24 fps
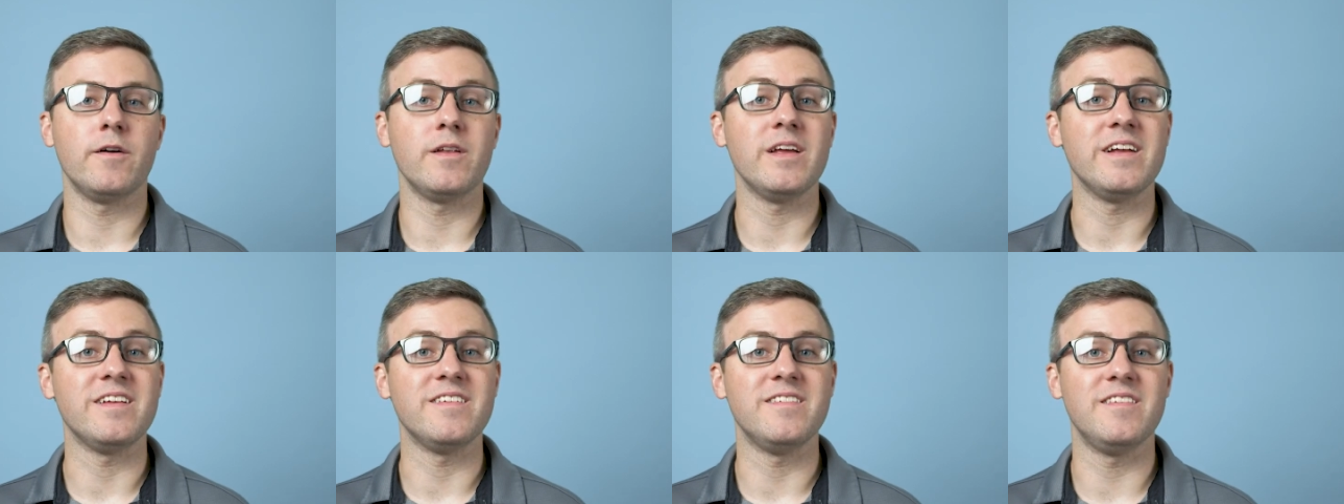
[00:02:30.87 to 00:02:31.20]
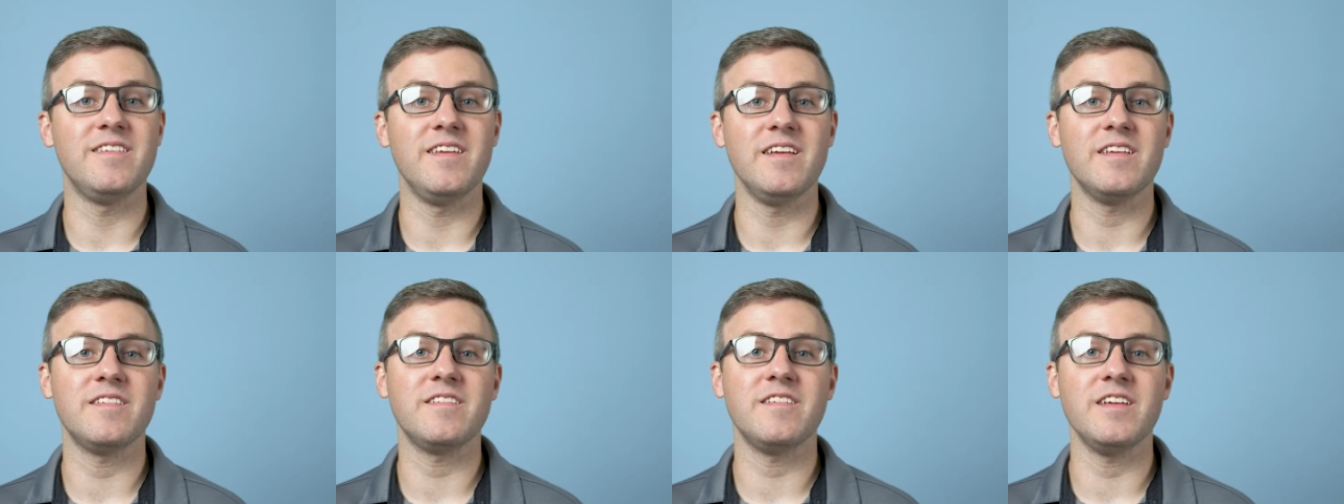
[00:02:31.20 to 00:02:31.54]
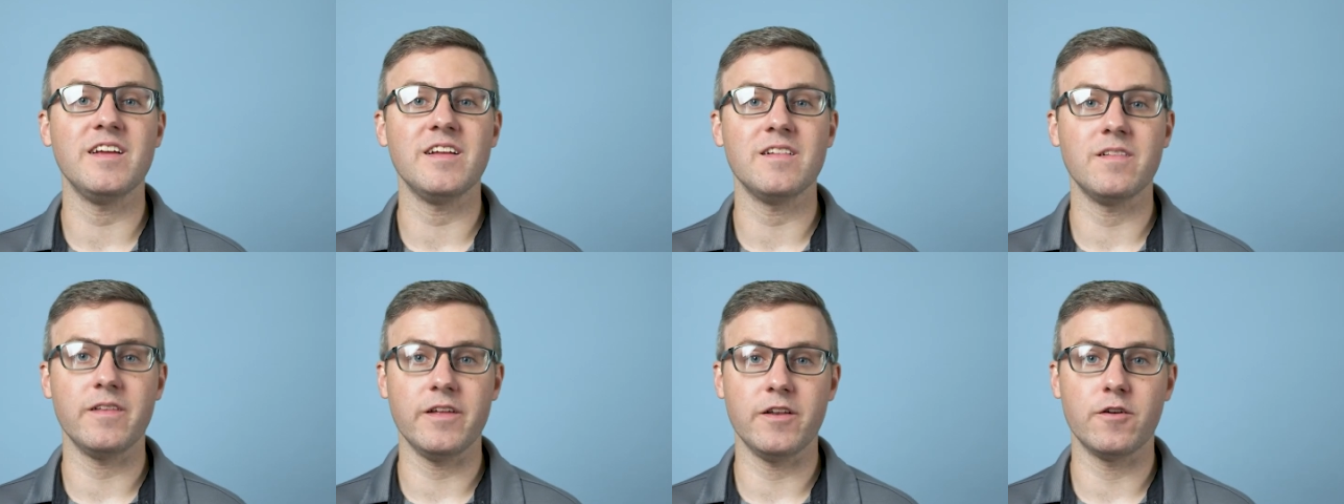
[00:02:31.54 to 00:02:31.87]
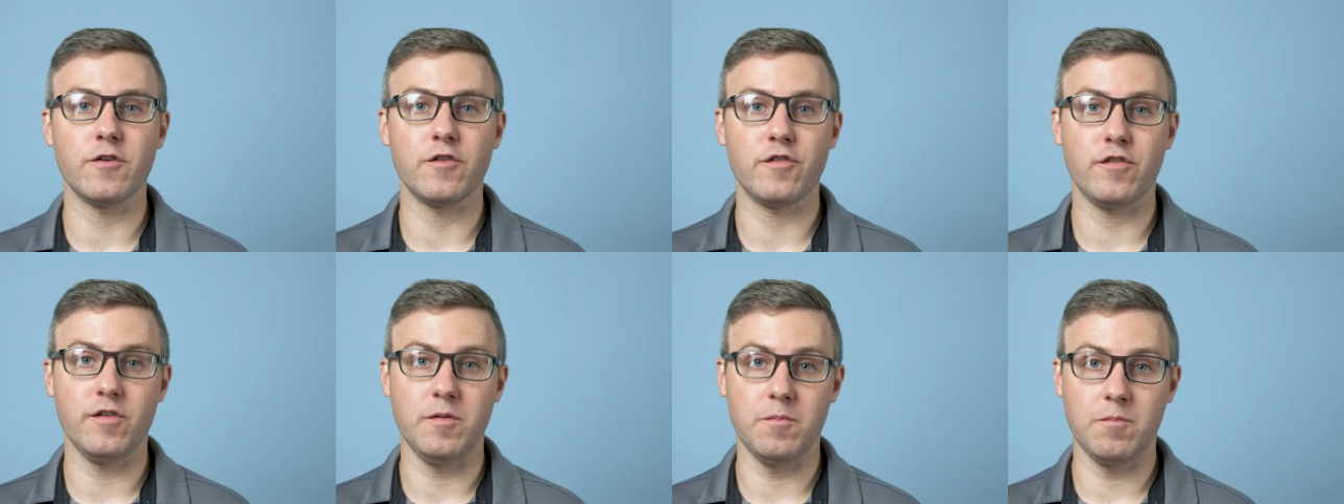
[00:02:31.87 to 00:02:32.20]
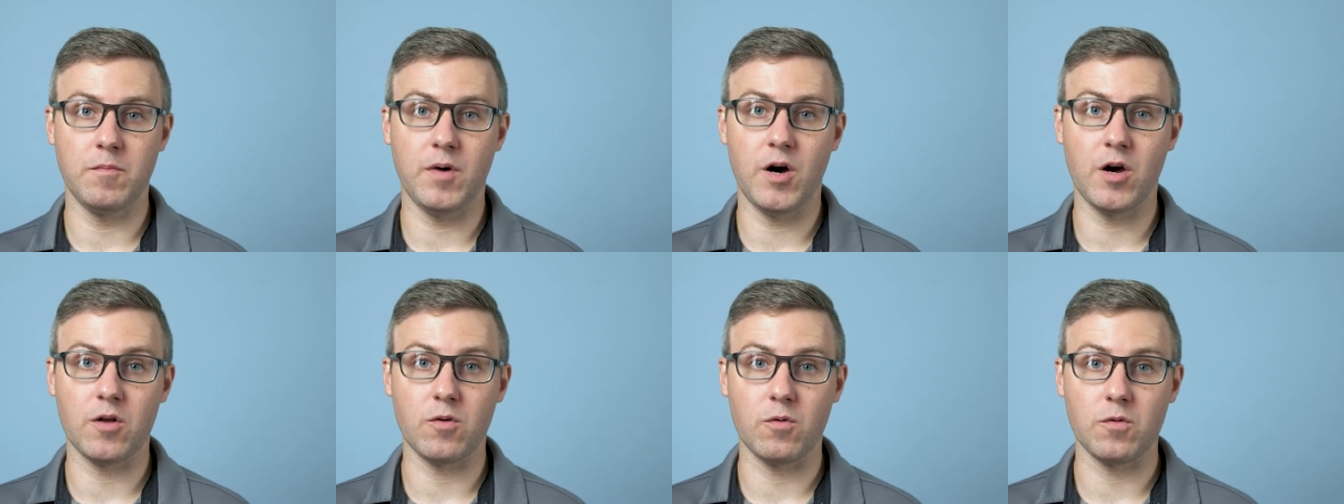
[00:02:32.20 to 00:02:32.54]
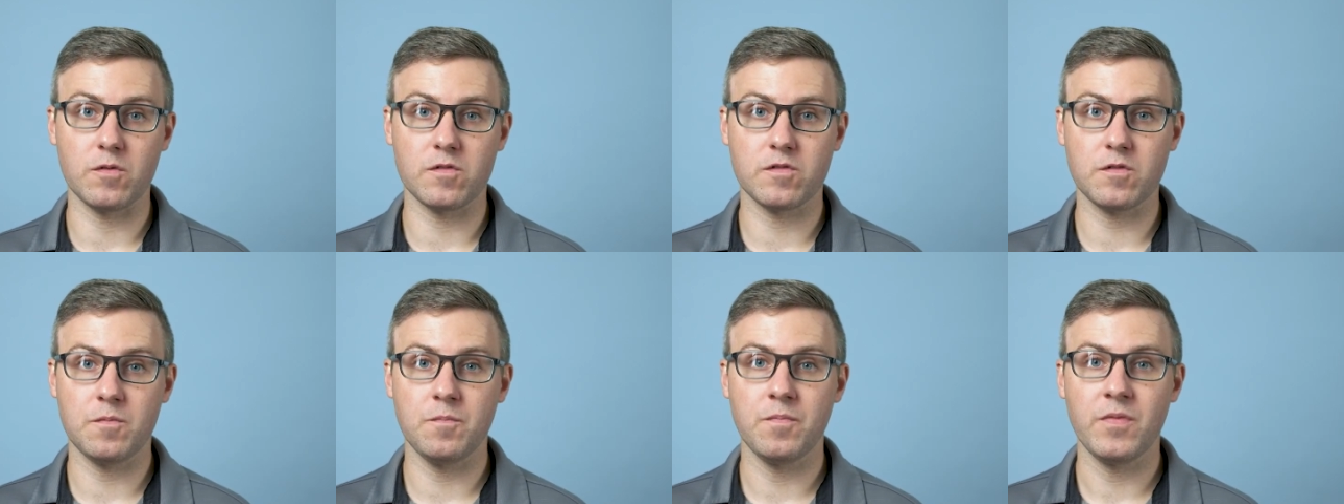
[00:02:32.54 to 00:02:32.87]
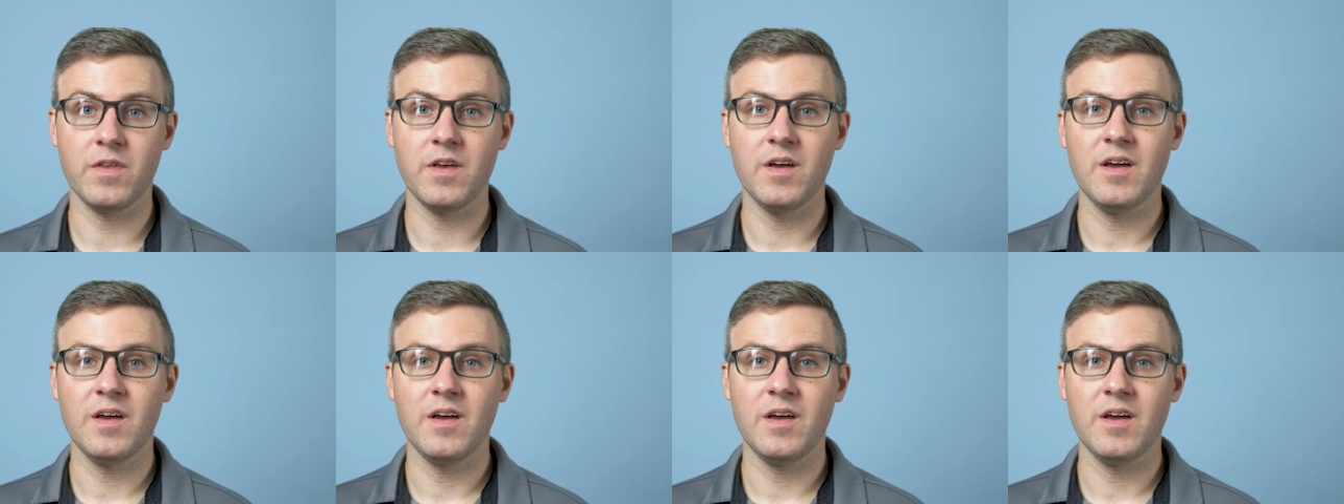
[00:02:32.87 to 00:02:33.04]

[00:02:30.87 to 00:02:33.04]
on existing leadership models.